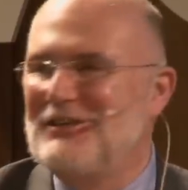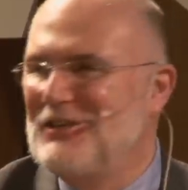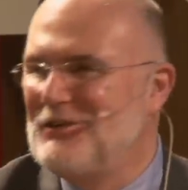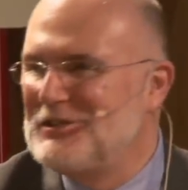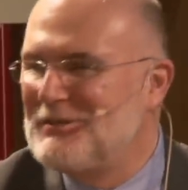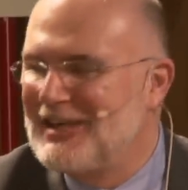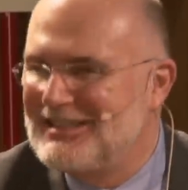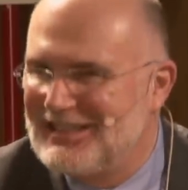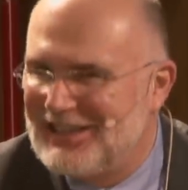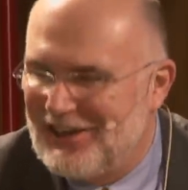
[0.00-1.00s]
the
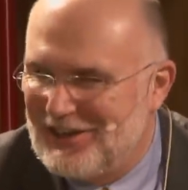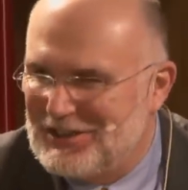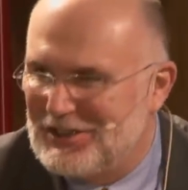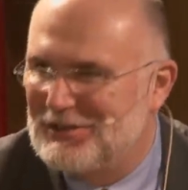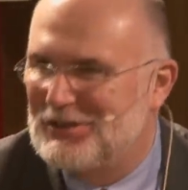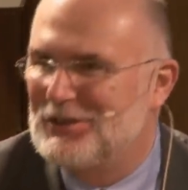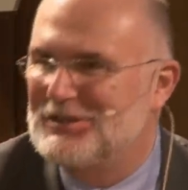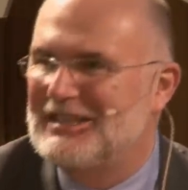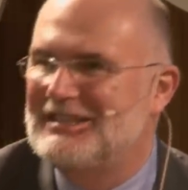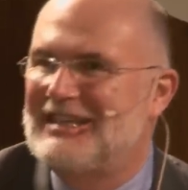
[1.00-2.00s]
respected Guardian, of
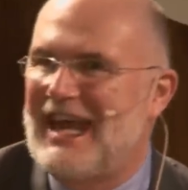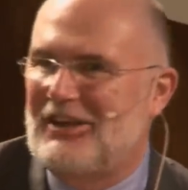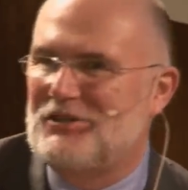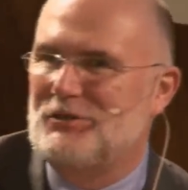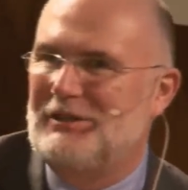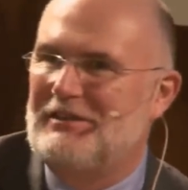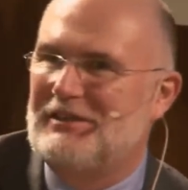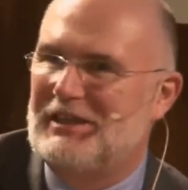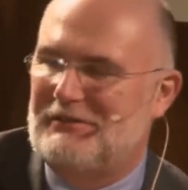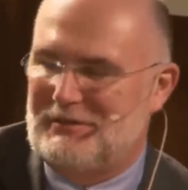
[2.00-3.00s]
course, isn't actually
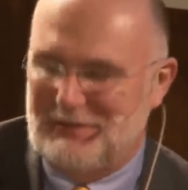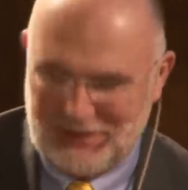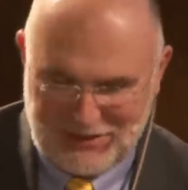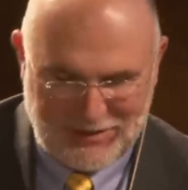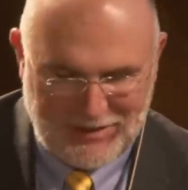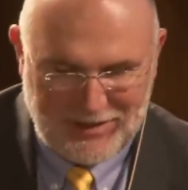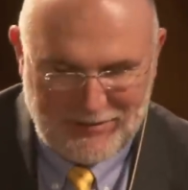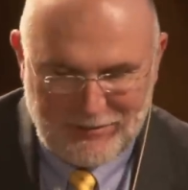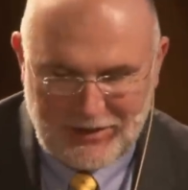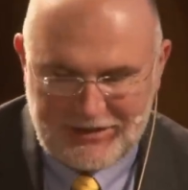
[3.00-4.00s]
the government.
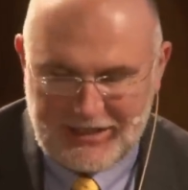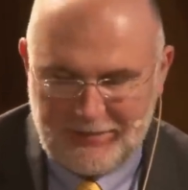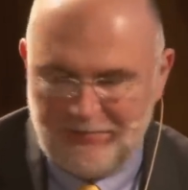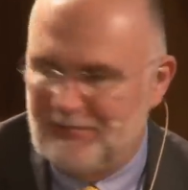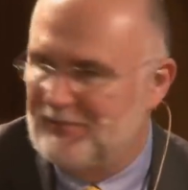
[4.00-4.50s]
But since